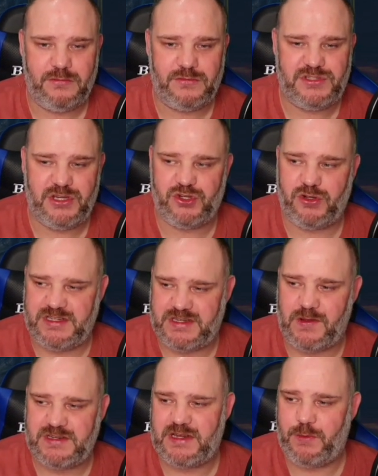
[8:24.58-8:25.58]
synergize
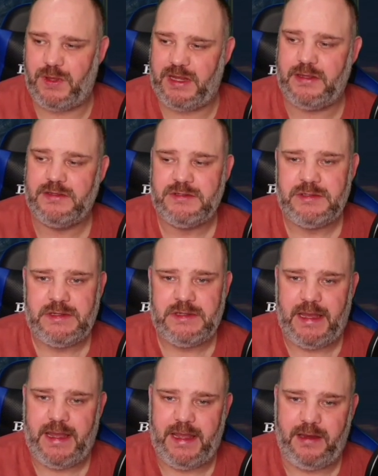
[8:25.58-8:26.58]
nicely with it,
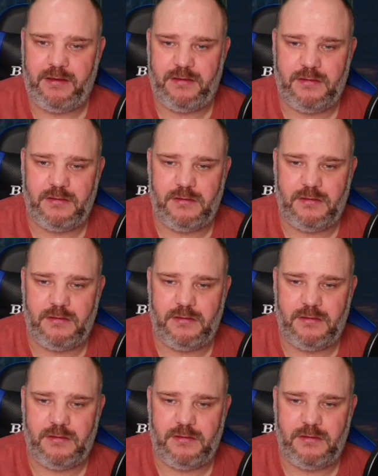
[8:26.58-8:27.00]
and